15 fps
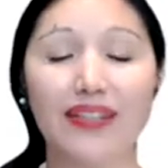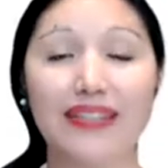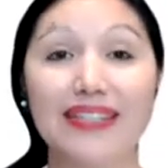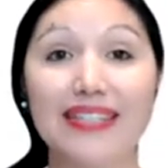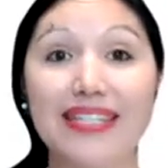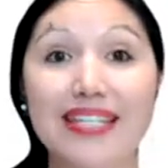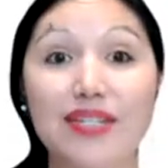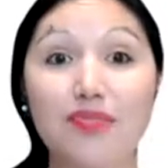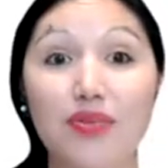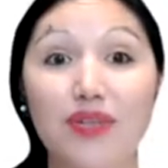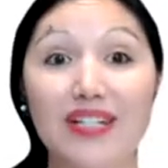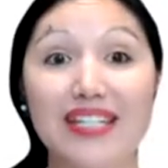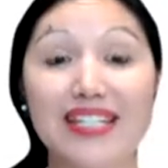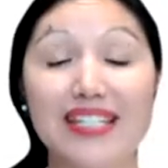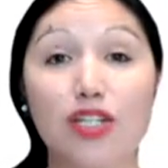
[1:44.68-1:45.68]
This
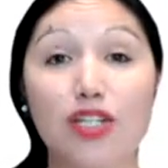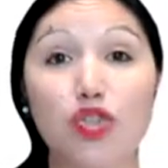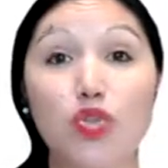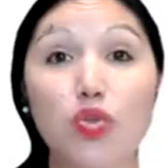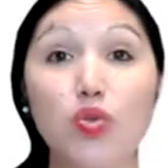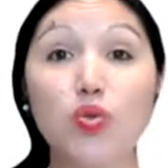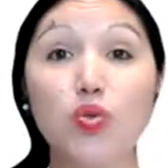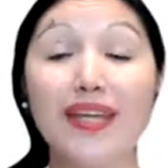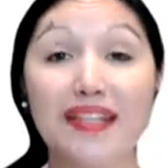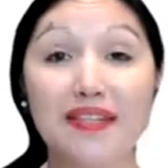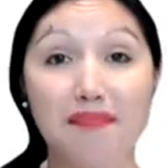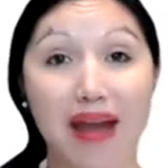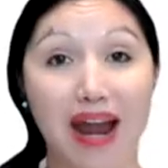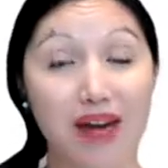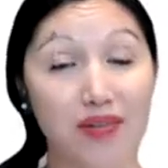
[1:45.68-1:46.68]
one is to get
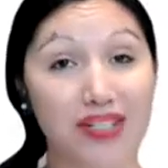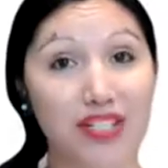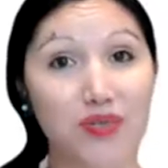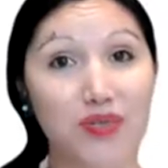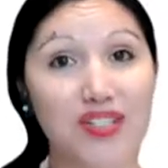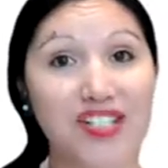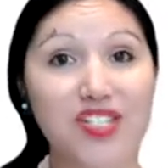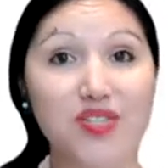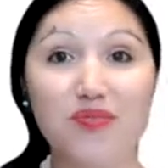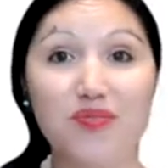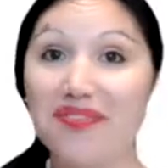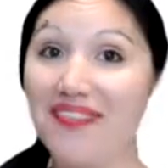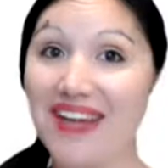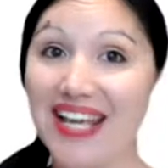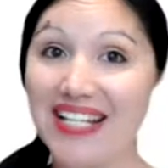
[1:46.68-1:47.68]
married, which is a
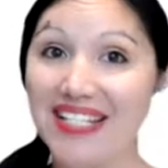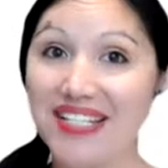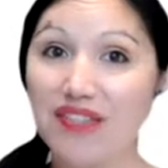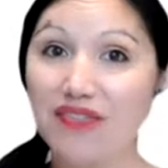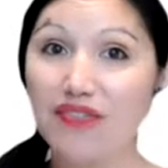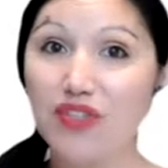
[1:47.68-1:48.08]
reflexive.